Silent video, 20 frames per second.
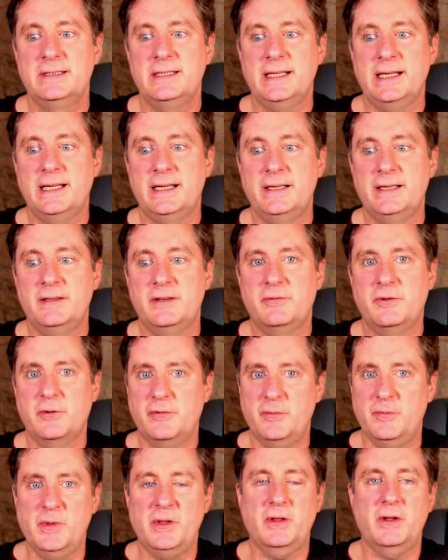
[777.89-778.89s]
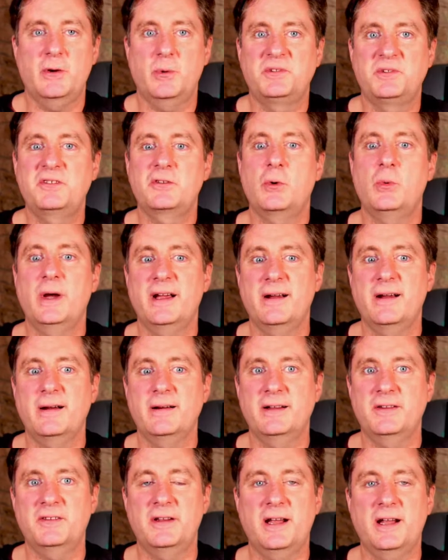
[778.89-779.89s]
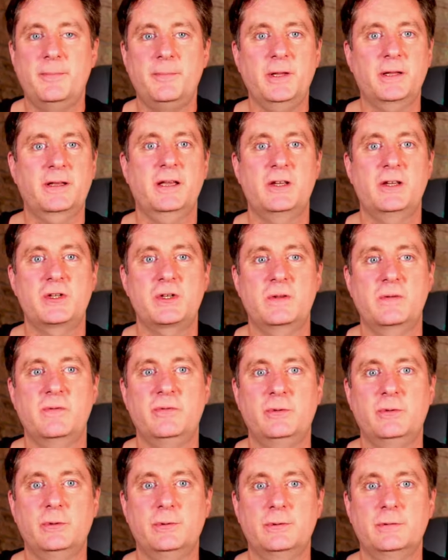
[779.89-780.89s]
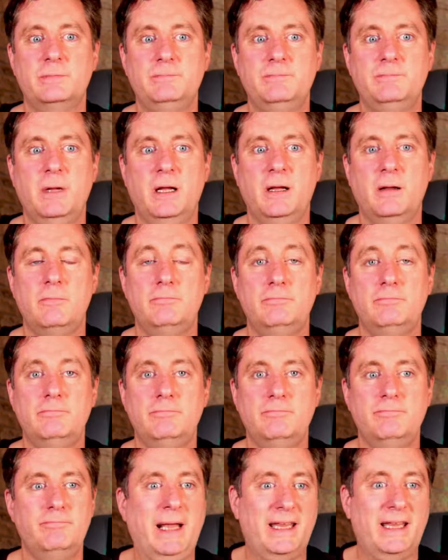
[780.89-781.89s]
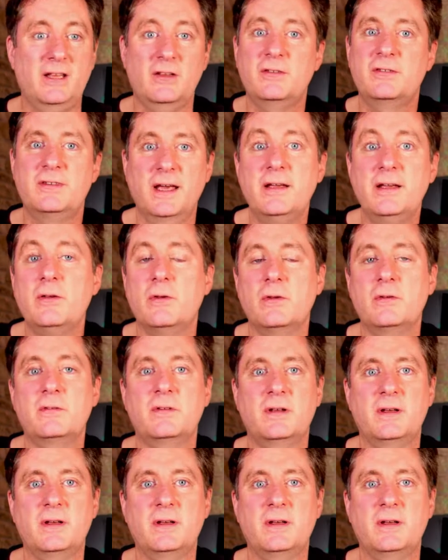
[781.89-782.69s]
And if you're familiar with Square, it's an application for making sales